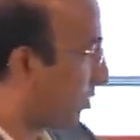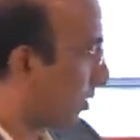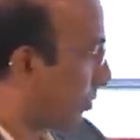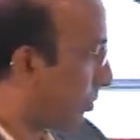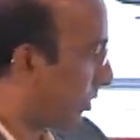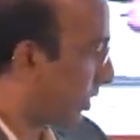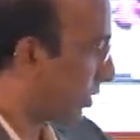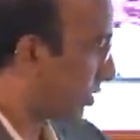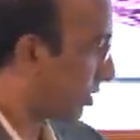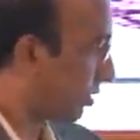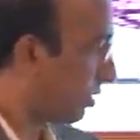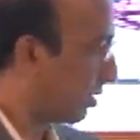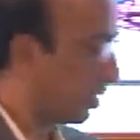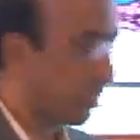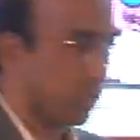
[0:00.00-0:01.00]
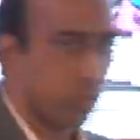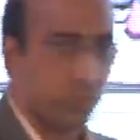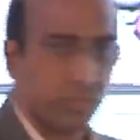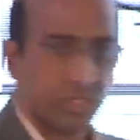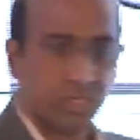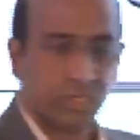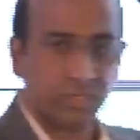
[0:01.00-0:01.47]
of separation
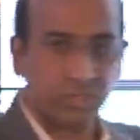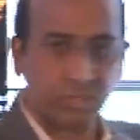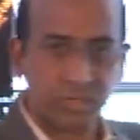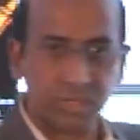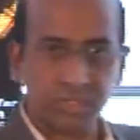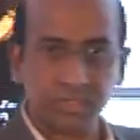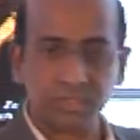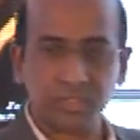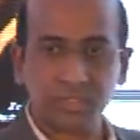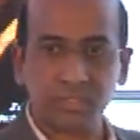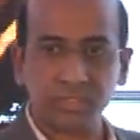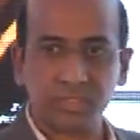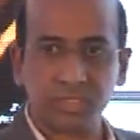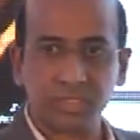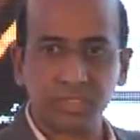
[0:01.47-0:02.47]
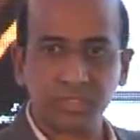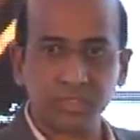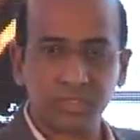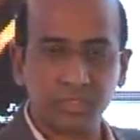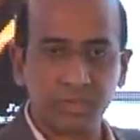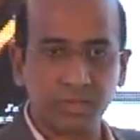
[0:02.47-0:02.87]
which included incision sites,